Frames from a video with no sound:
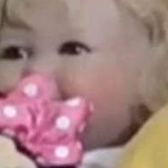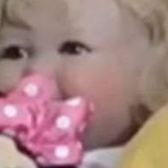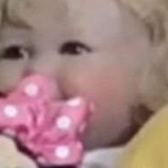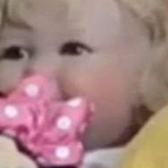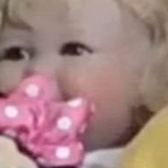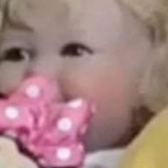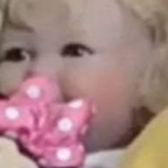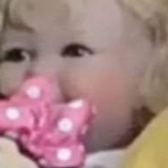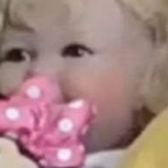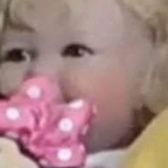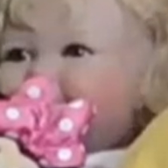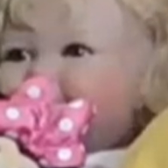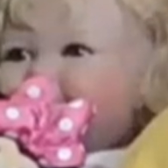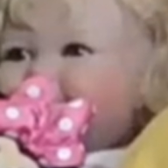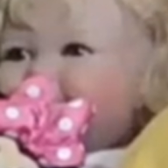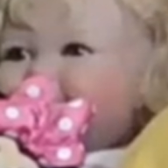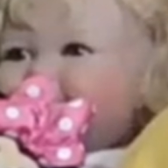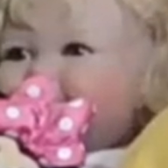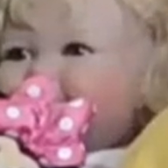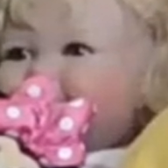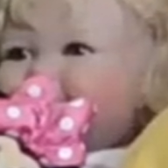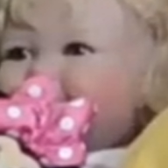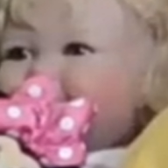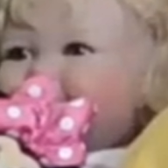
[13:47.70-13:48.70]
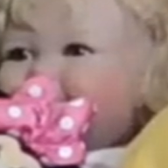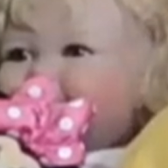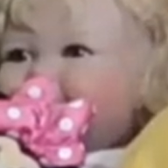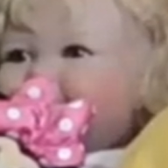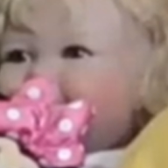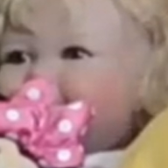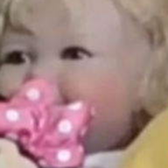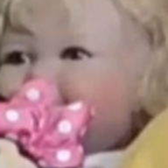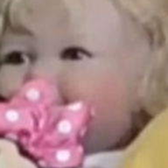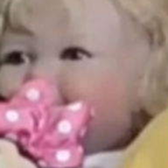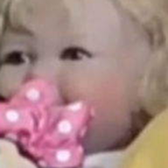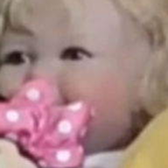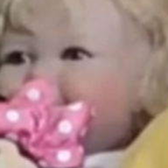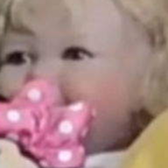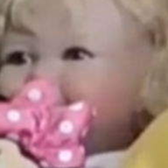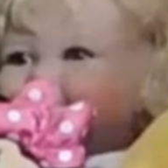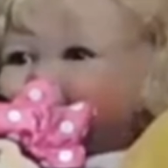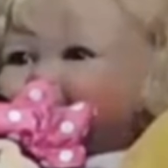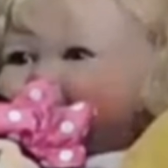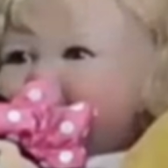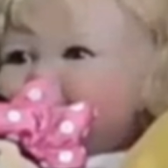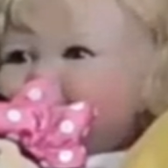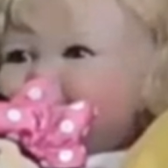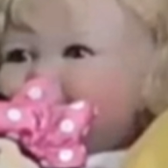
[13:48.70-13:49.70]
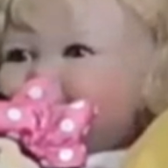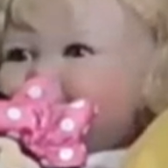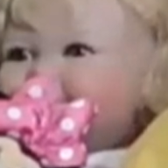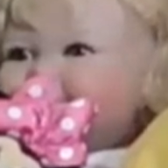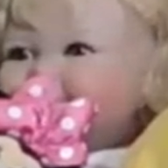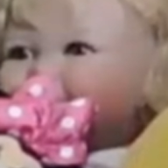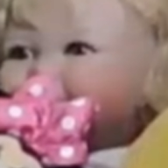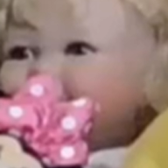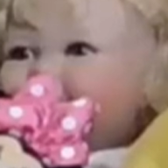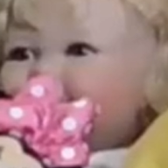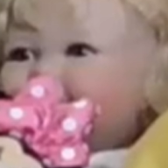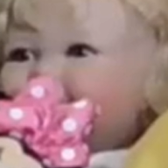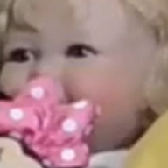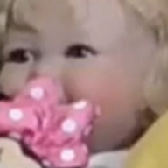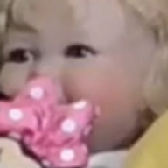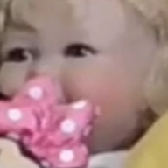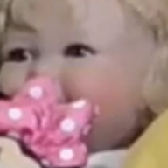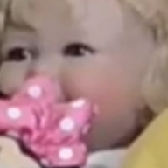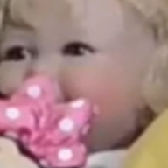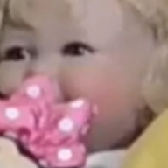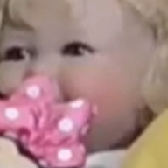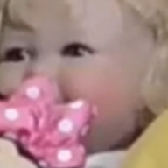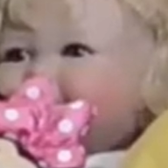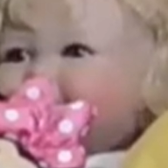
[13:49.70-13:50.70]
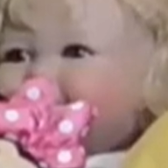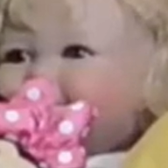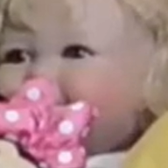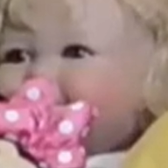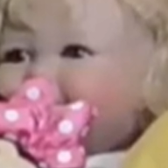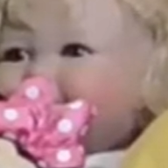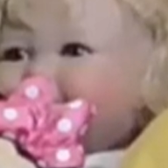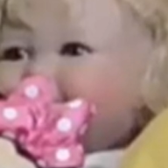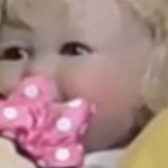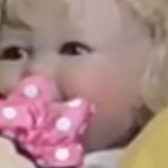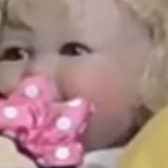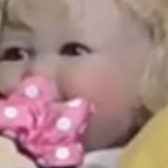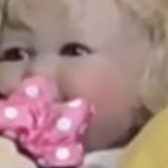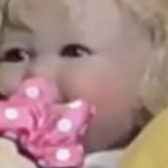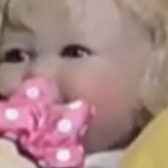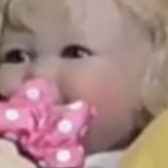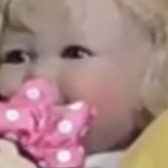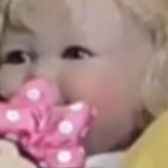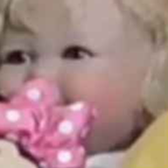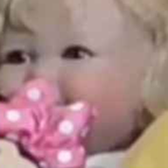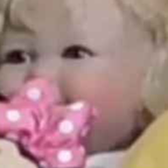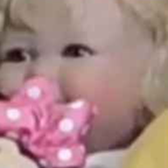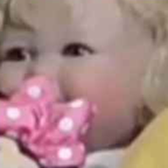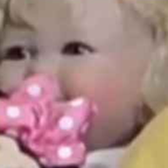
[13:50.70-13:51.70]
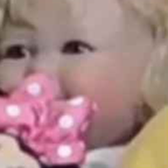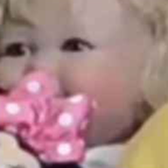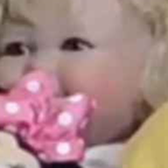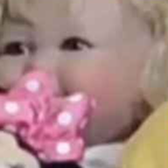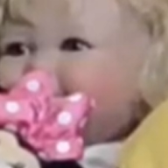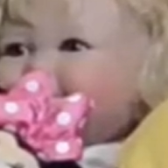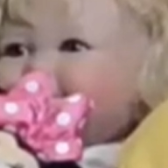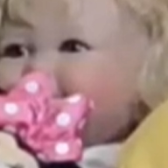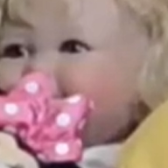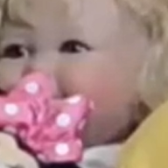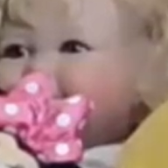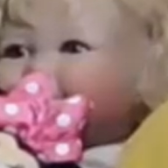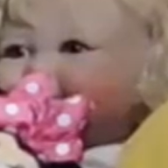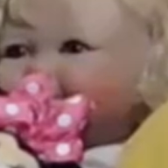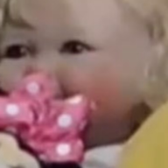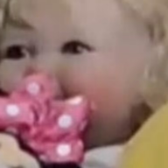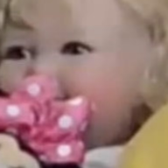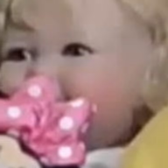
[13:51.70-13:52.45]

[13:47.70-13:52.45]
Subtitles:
This person isn't speaking.